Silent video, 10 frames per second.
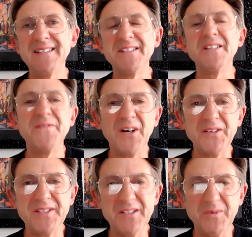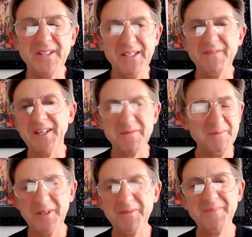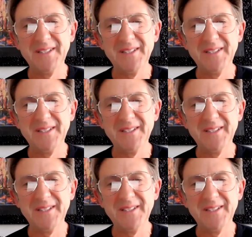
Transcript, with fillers: an advantage with an investment bond,